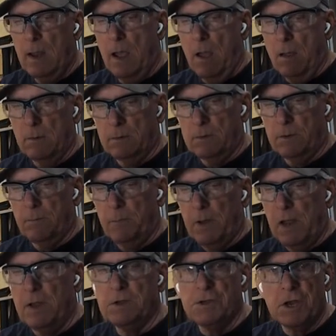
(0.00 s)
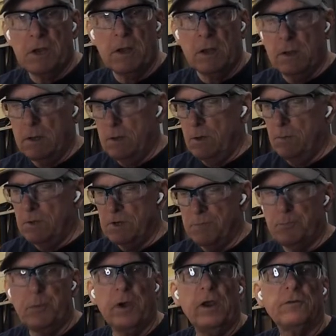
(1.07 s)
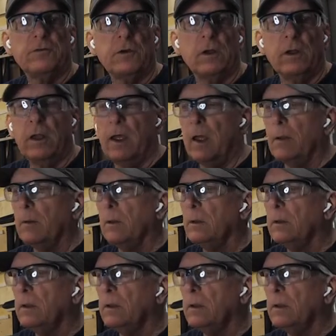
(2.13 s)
now to plunge it, you just press on that